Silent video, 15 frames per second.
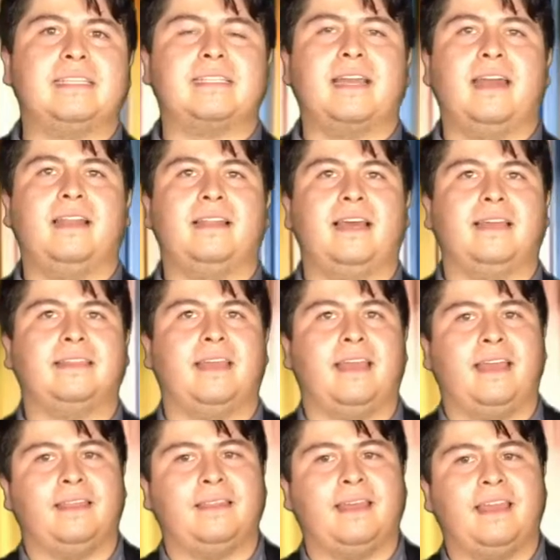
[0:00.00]
it's kind of like
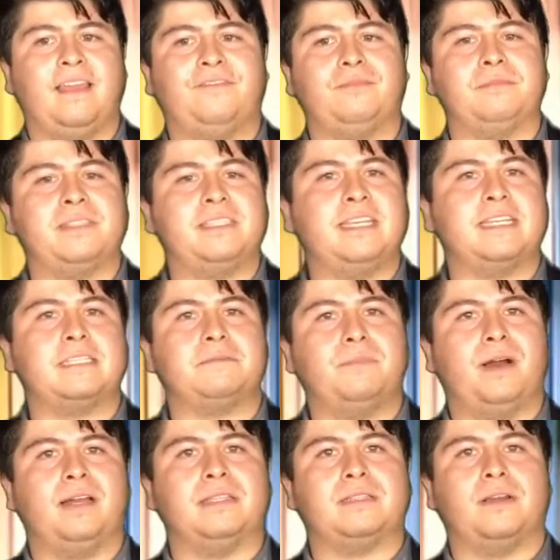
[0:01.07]
they gave them 6
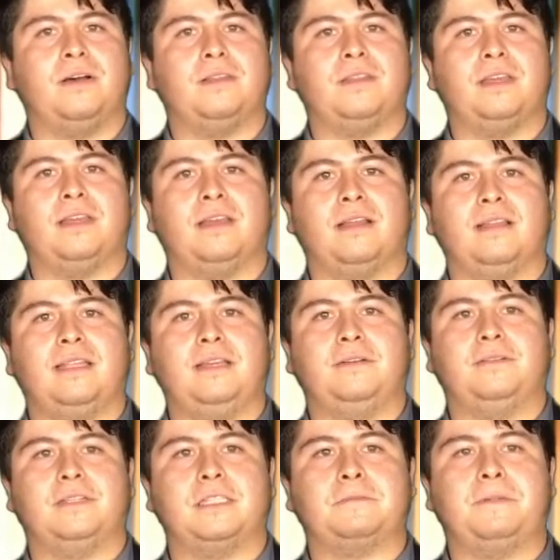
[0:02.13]
months, all the
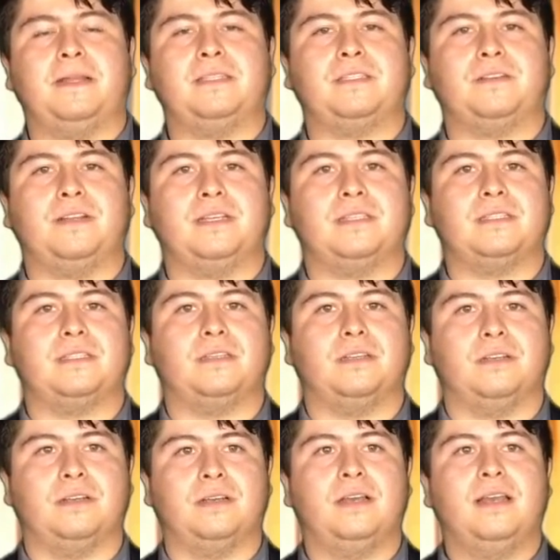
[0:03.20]
legal dispensaries
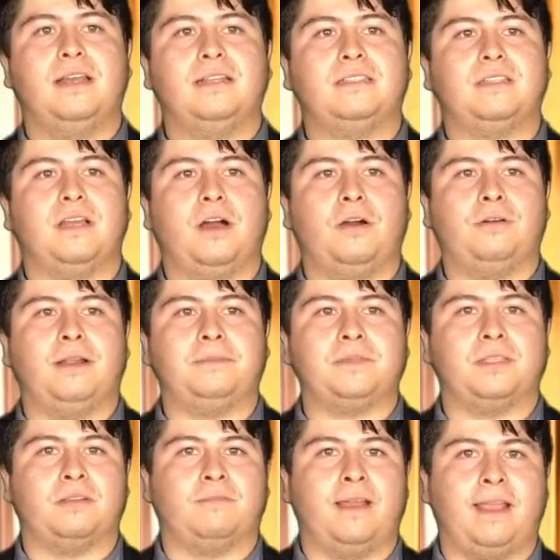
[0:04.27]
to own up
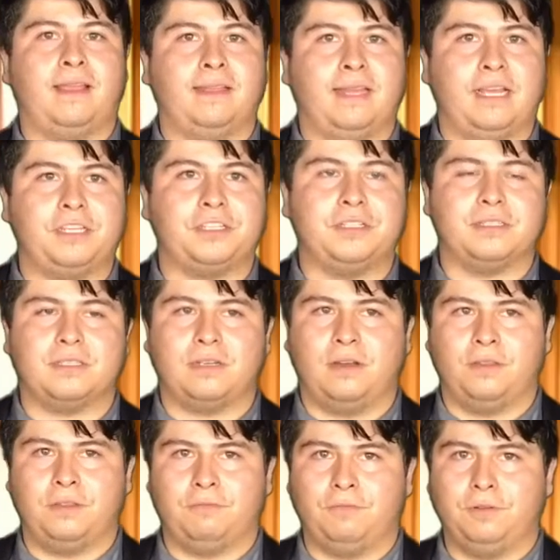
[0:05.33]
to the regulations and
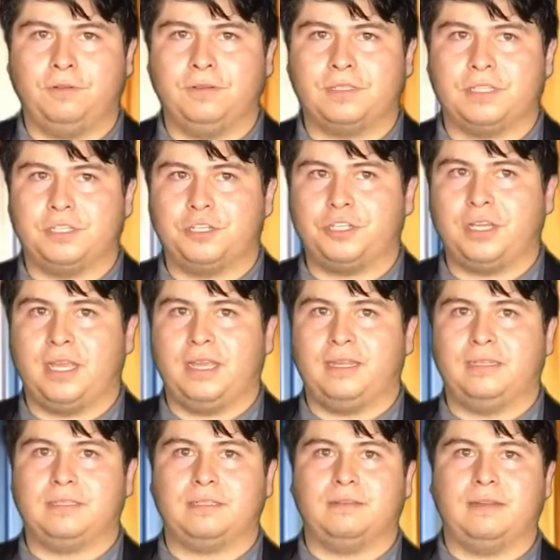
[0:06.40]
all the rules and shit.
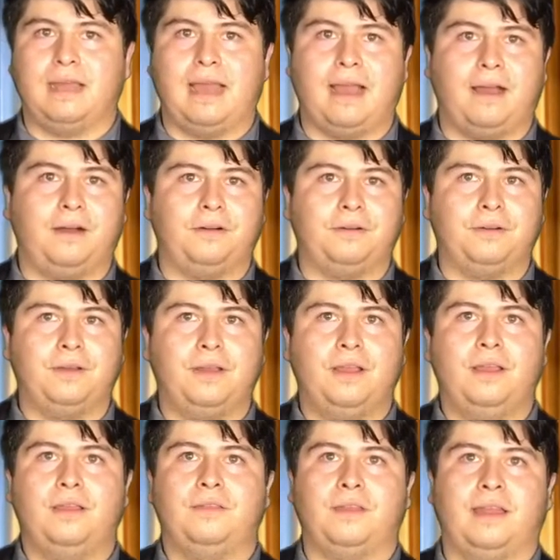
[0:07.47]
And so now
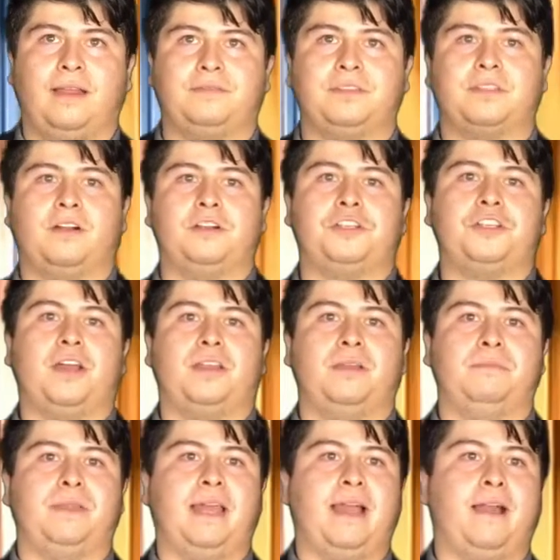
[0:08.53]
they're going to have to start shutting
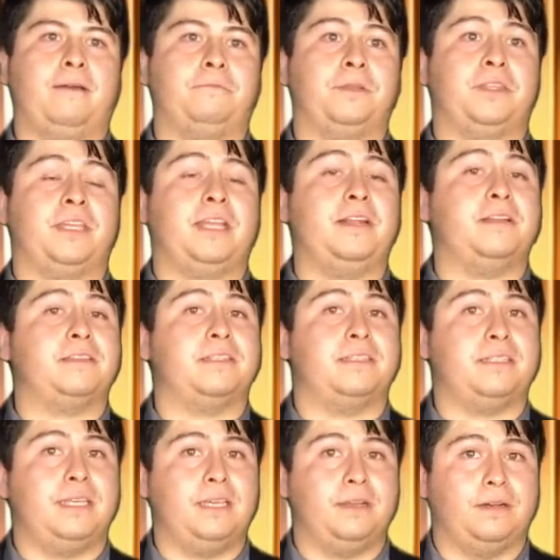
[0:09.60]
them down. But here's the
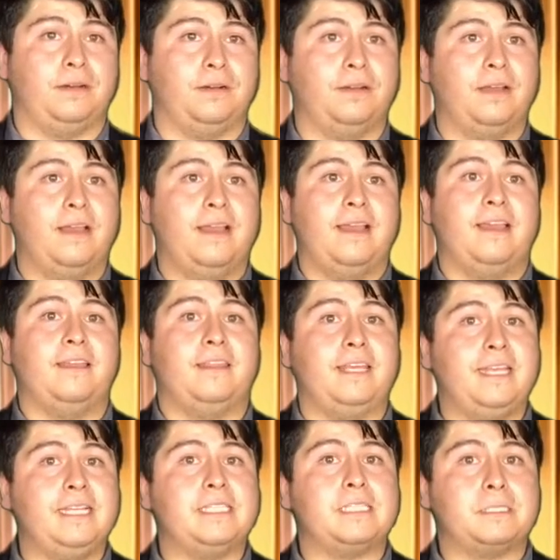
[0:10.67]
deal.
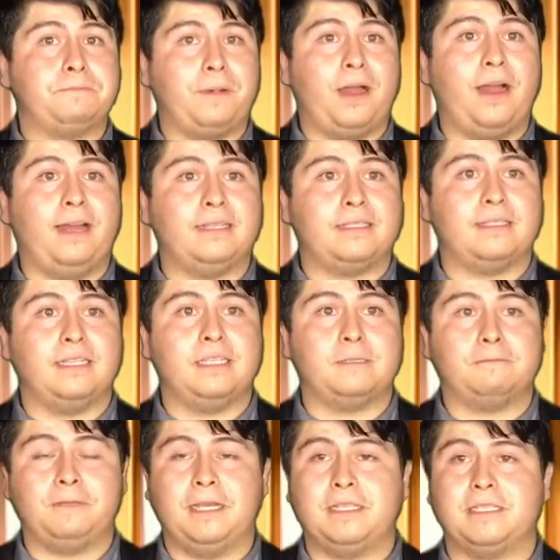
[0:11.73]
These spots, these
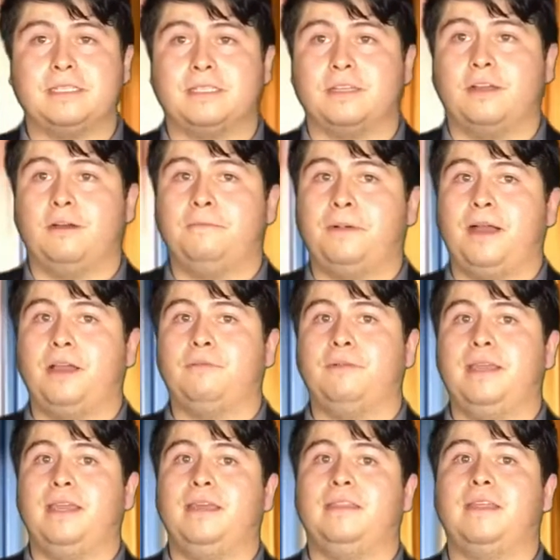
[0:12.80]
places to go buy
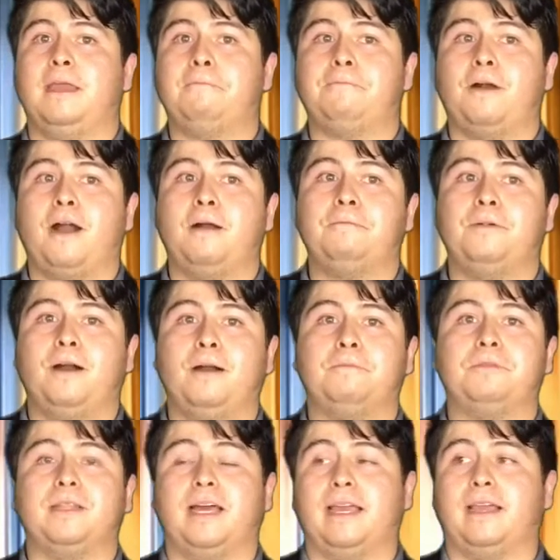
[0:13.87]
weed, they pop
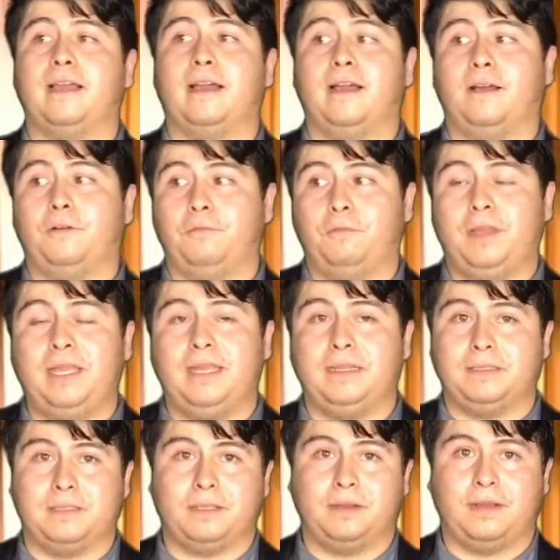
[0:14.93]
up like
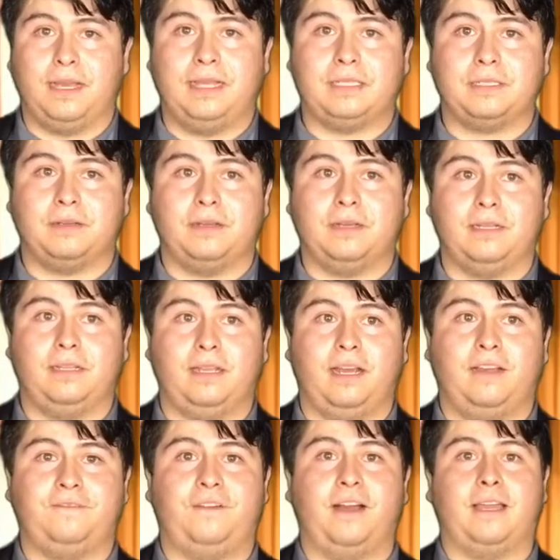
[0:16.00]
weeds, okay? So good
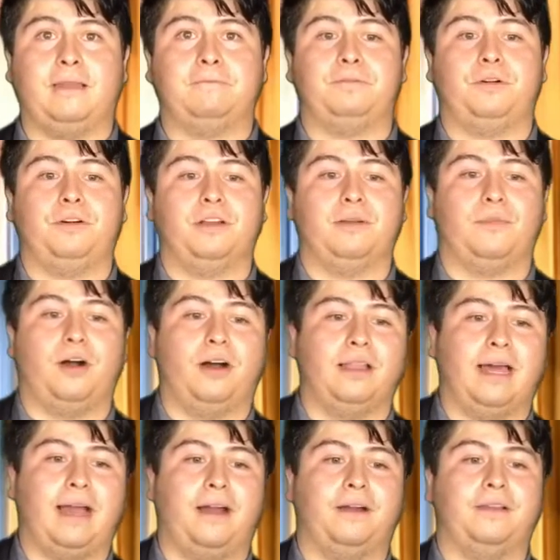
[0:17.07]
luck fucking pulling them all
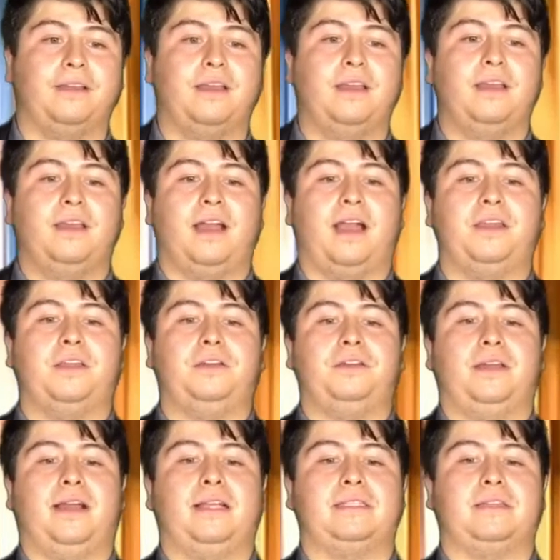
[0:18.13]
out. I know you
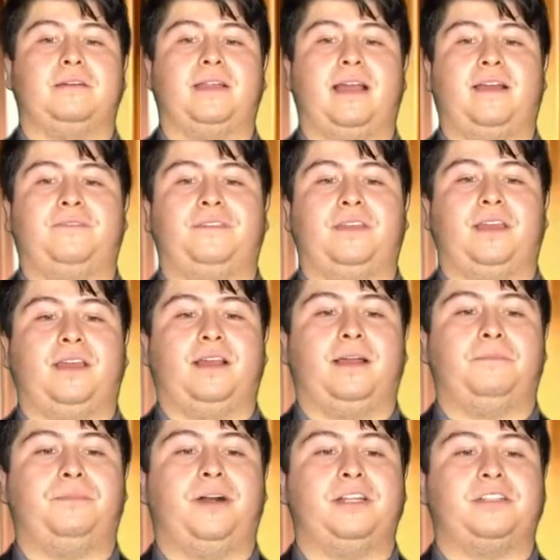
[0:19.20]
guys don't have the
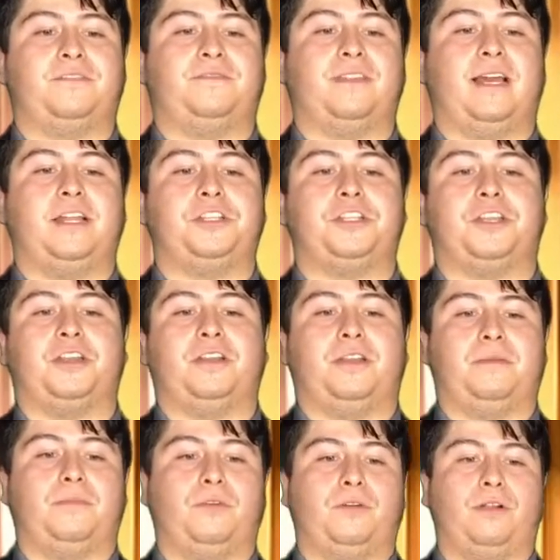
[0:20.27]
budget for that shit
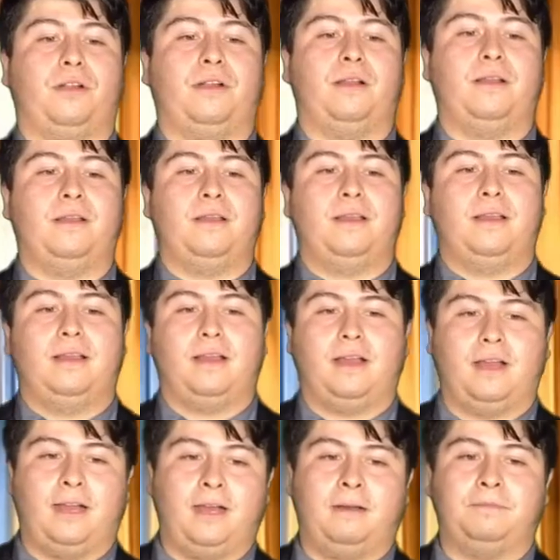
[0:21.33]
anymore.
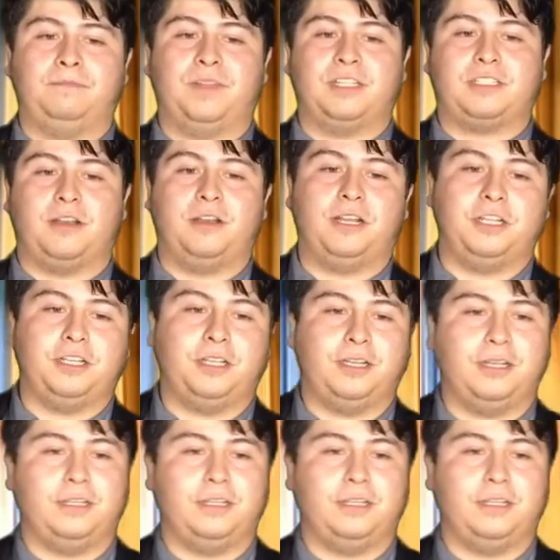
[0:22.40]
Attorney